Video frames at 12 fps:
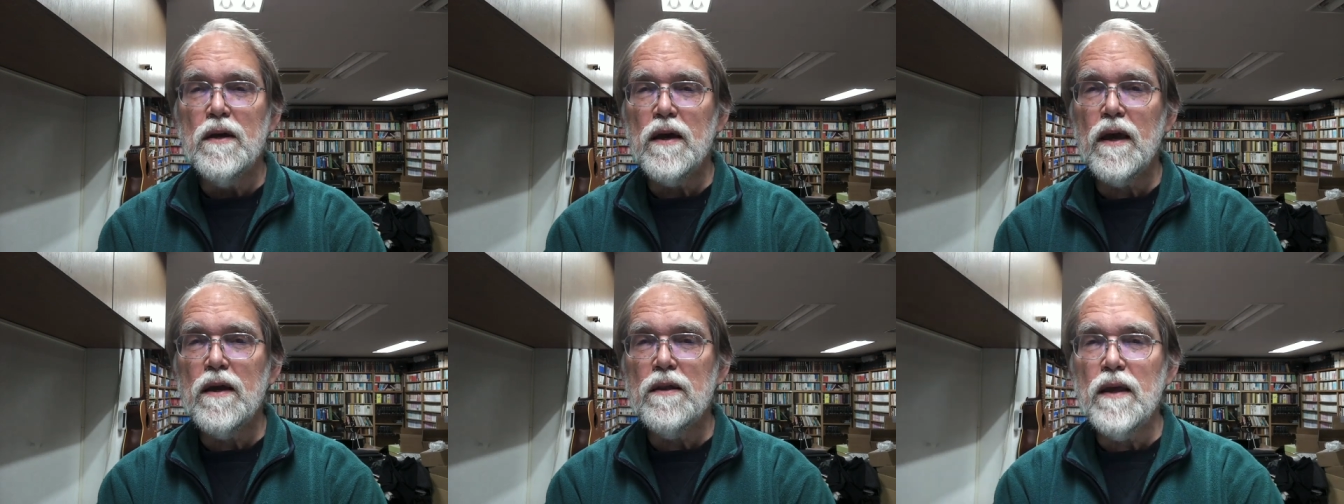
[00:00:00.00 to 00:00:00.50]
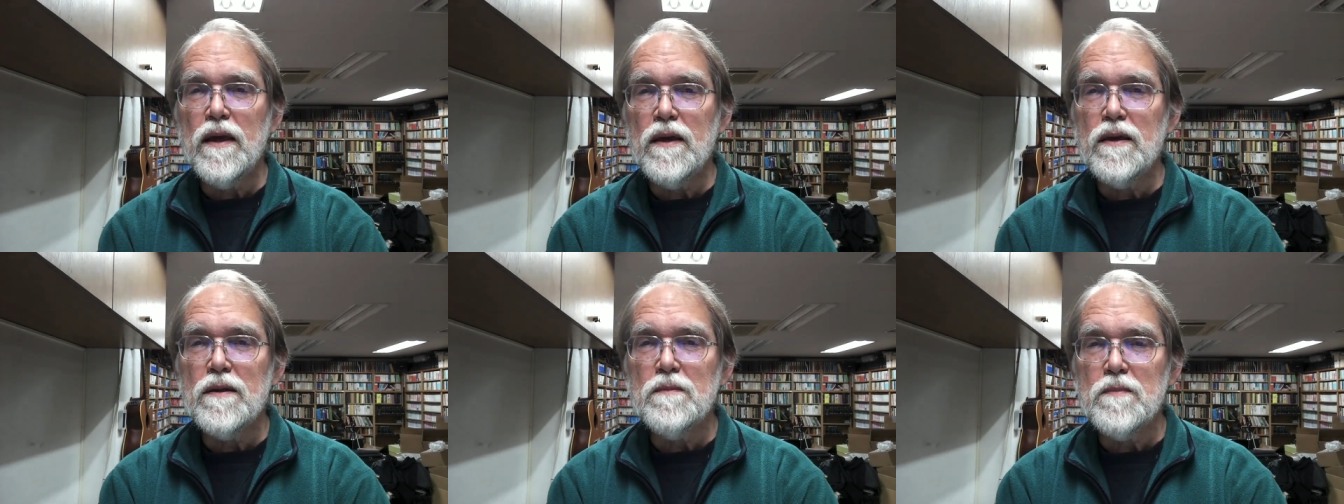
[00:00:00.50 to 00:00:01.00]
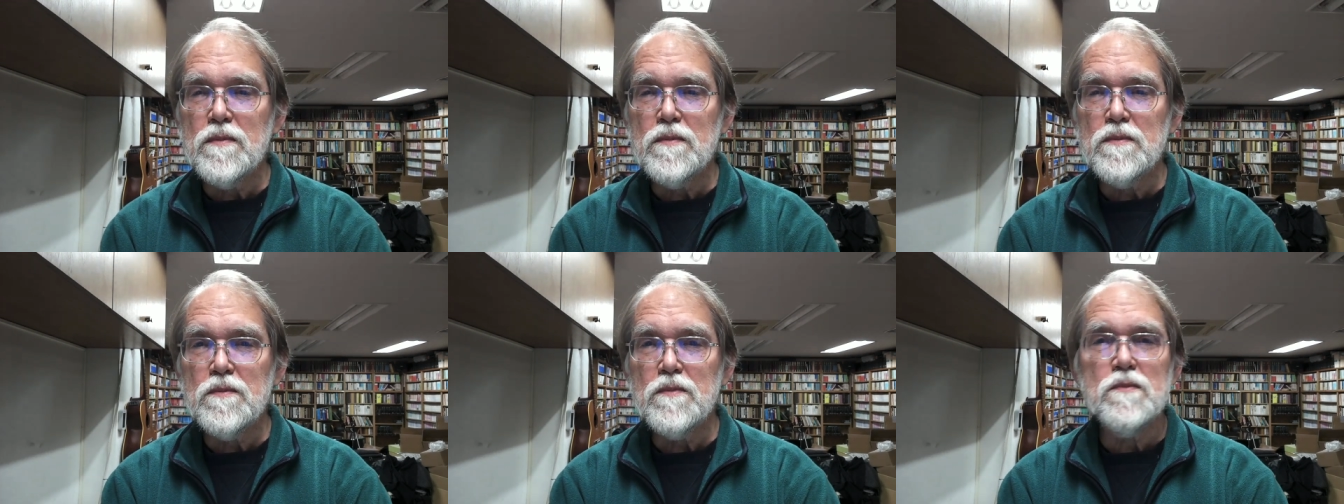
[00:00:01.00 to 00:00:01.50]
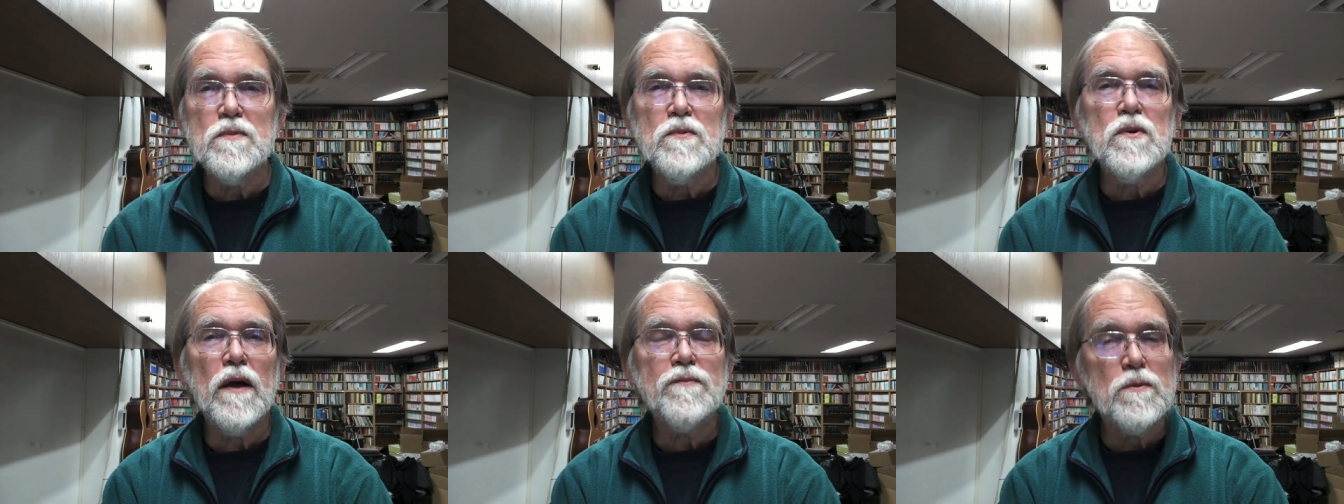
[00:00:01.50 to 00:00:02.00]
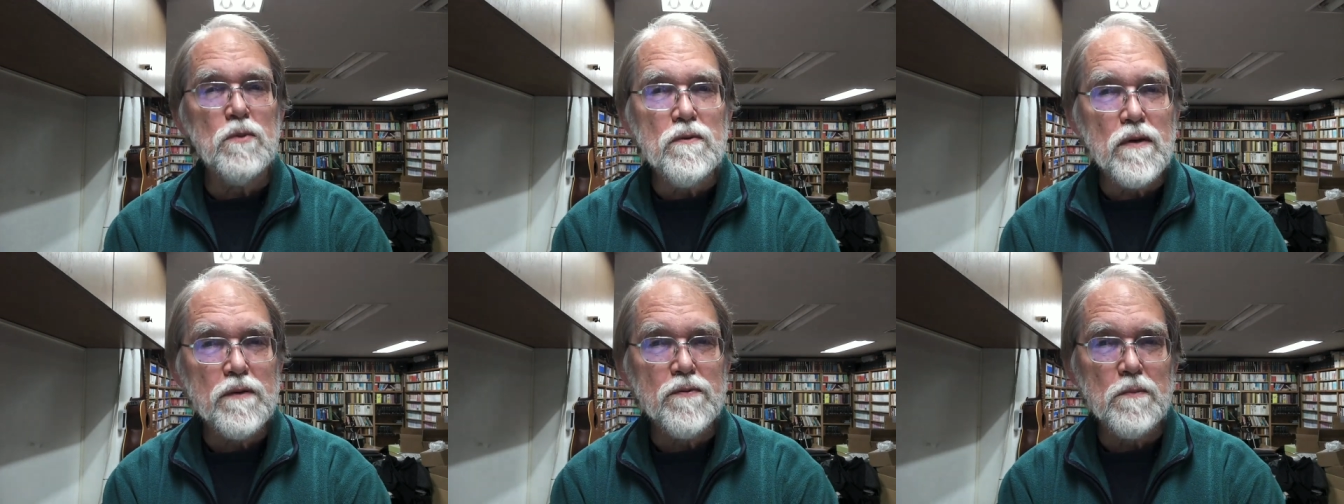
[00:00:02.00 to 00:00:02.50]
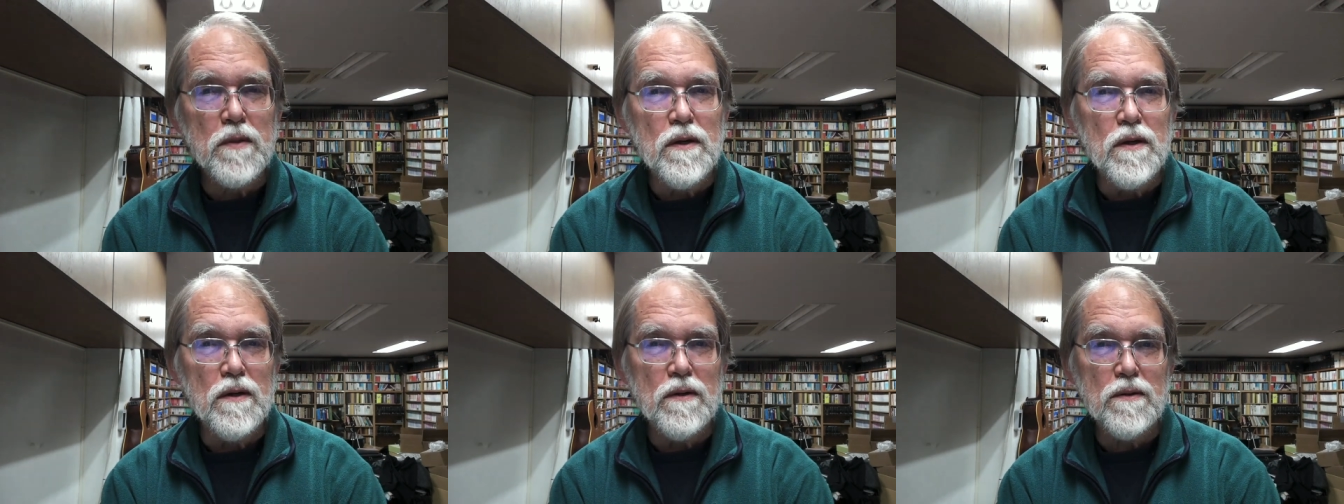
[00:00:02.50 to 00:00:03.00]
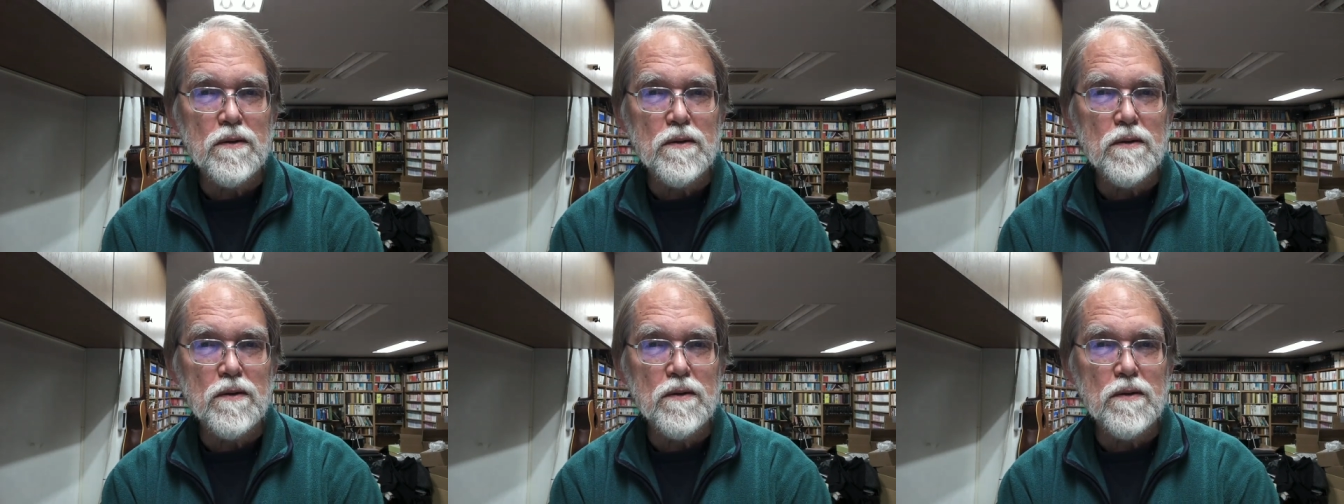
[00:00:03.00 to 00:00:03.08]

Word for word: And we'll have to move on from there.